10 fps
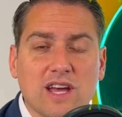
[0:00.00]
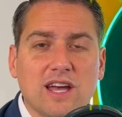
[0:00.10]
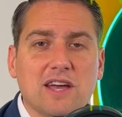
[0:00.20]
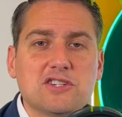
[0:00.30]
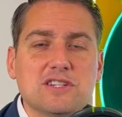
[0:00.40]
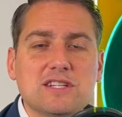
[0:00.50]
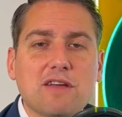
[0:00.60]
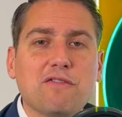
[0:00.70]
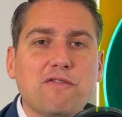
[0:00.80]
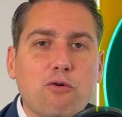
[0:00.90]
It's just a
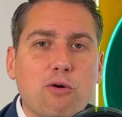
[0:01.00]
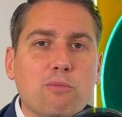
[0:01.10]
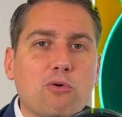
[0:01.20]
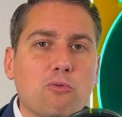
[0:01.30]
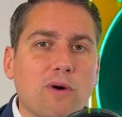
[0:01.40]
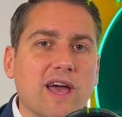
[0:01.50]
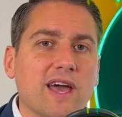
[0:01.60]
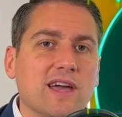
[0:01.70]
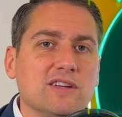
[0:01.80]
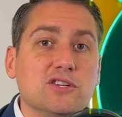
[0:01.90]
formal
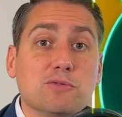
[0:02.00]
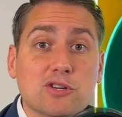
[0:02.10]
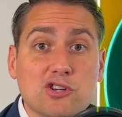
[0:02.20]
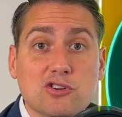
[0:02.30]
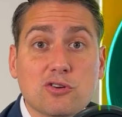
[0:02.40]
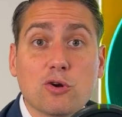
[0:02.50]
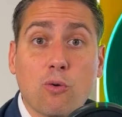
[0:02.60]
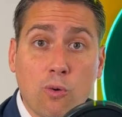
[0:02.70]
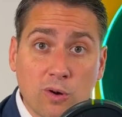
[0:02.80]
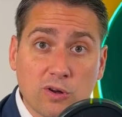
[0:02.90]
way to ensure
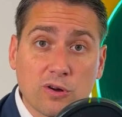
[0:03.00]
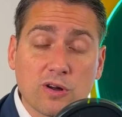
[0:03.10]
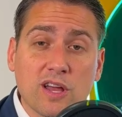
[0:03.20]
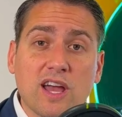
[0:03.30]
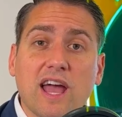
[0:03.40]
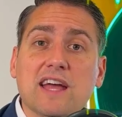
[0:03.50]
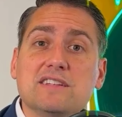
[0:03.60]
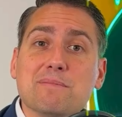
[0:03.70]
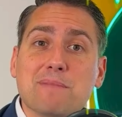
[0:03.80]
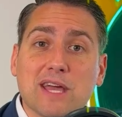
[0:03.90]
order and
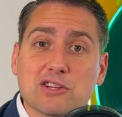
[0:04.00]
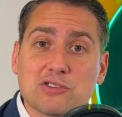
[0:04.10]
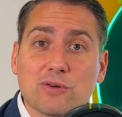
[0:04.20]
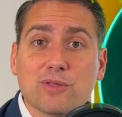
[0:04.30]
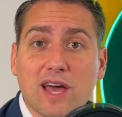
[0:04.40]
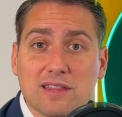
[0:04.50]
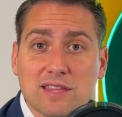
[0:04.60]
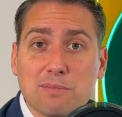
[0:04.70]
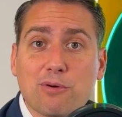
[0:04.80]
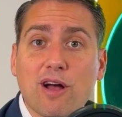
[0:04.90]
to make sure that
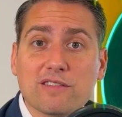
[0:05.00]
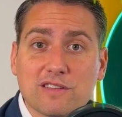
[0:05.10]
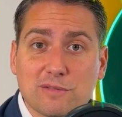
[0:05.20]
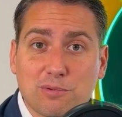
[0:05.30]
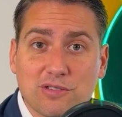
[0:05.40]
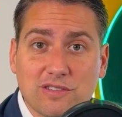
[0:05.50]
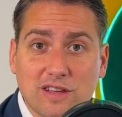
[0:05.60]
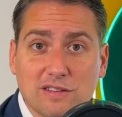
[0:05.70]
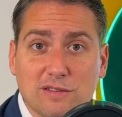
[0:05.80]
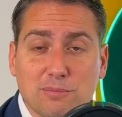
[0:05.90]
the process
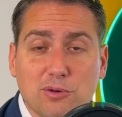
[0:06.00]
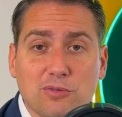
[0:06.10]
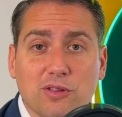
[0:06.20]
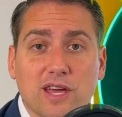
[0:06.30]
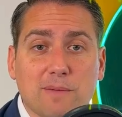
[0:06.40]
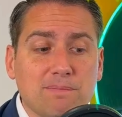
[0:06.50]
proceeds smoothly.